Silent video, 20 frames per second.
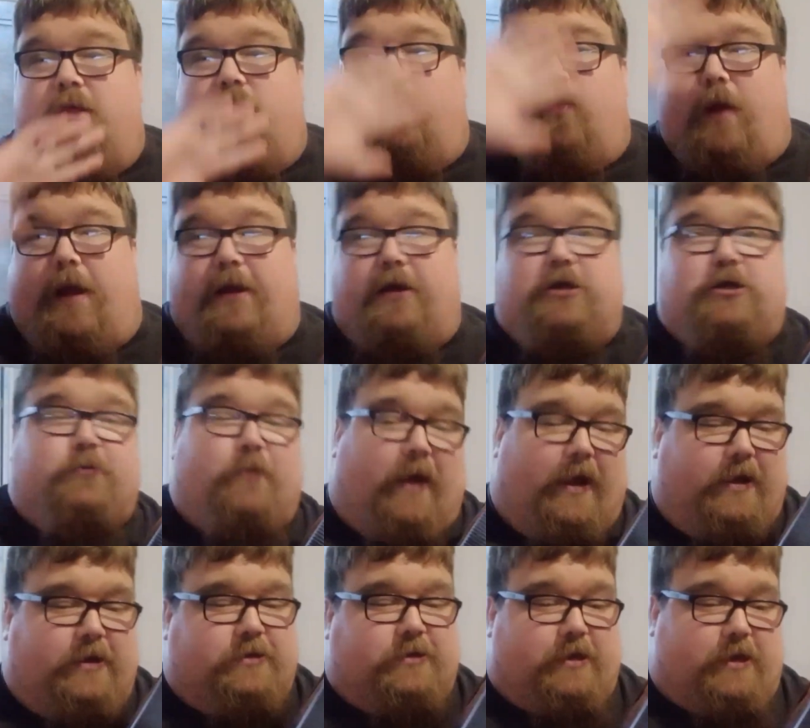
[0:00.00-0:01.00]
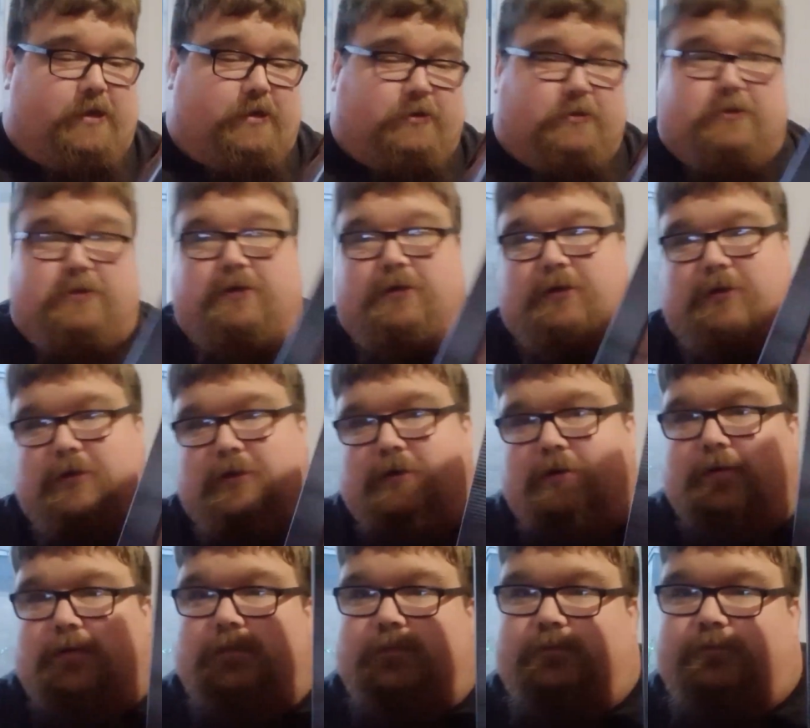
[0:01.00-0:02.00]
Wave space is.
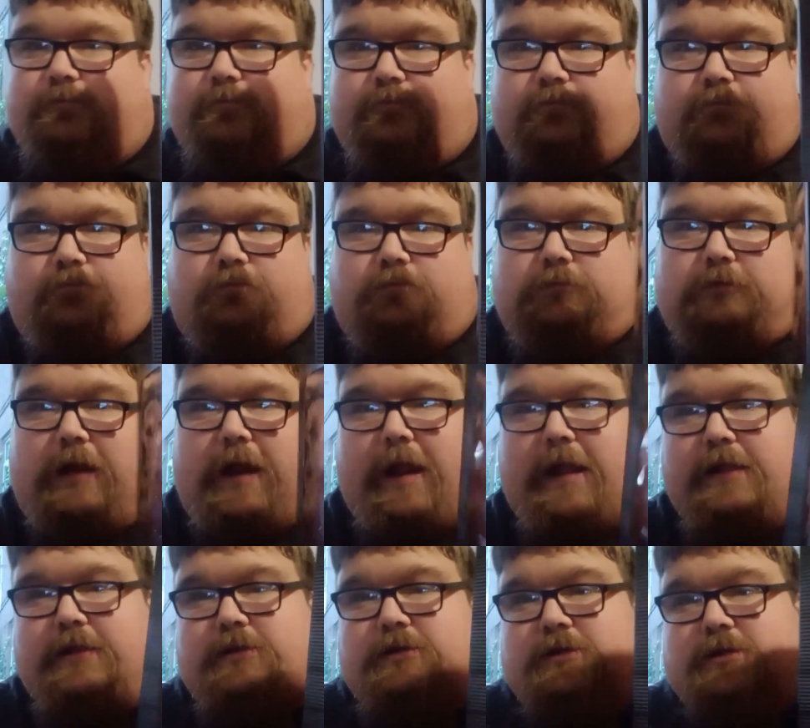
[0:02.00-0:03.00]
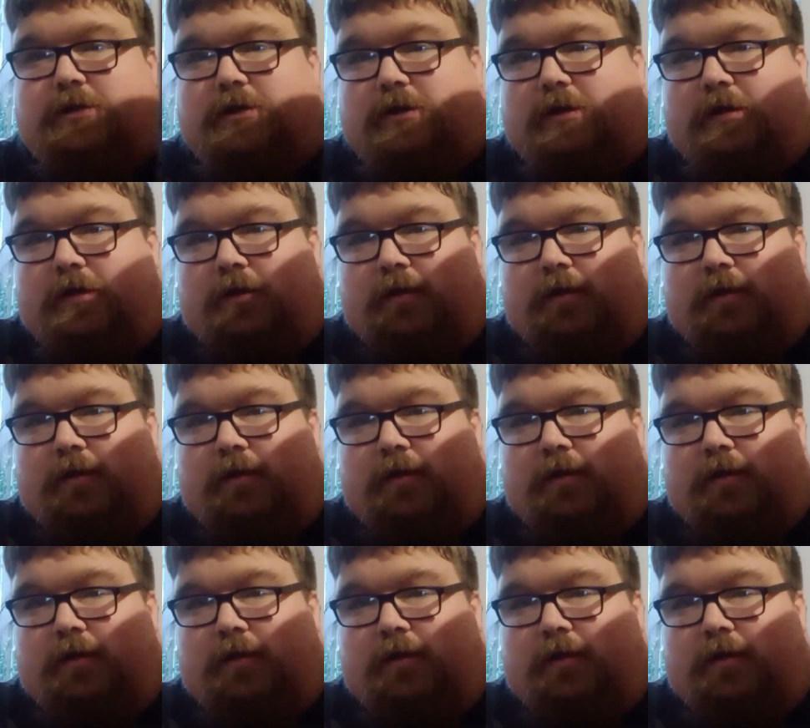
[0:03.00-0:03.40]
It's.